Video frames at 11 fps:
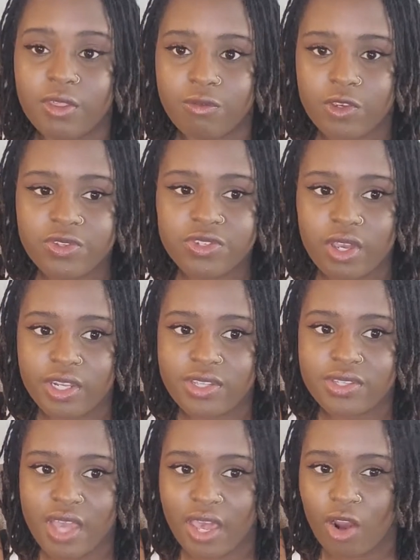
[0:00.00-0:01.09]
the few
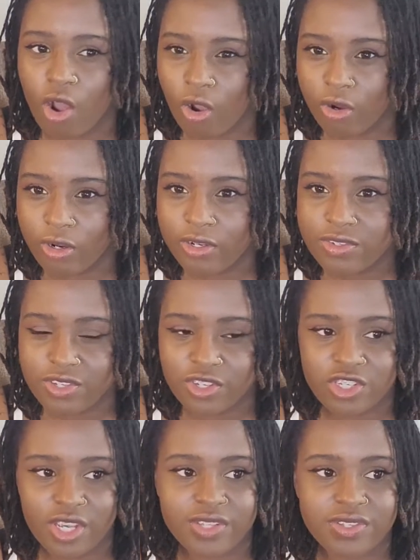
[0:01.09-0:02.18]
studies that are
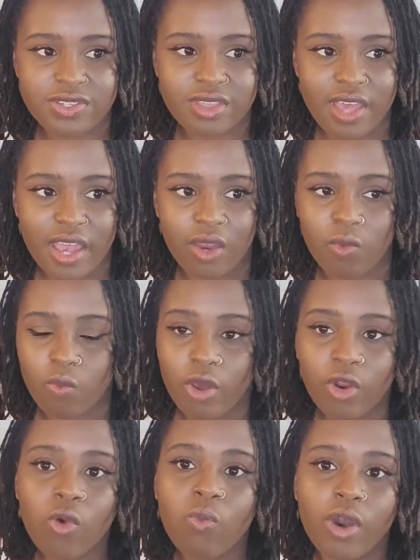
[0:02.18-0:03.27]
suggest that
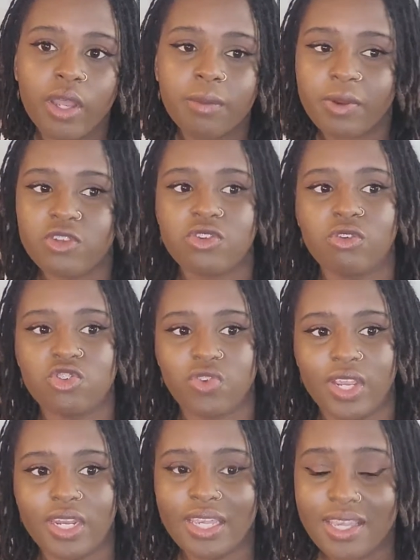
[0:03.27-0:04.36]
one-on-one personal
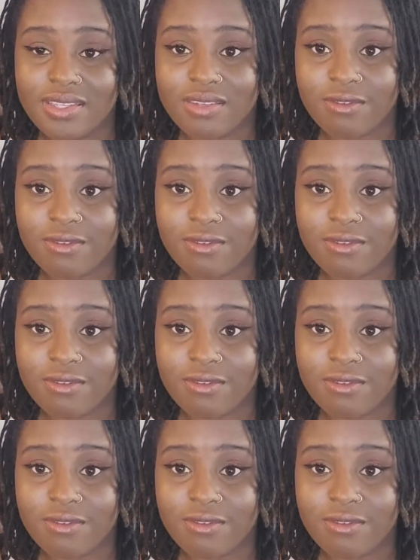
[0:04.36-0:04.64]
training is